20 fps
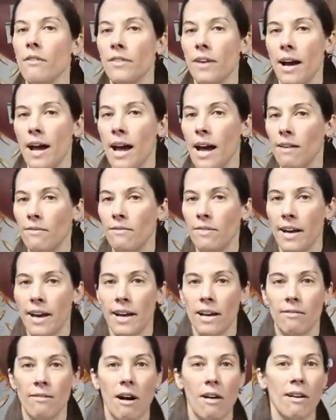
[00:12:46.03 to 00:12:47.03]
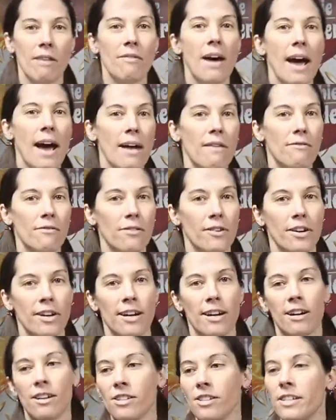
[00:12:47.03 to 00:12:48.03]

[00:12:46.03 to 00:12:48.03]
that I have laying around, I've had for years,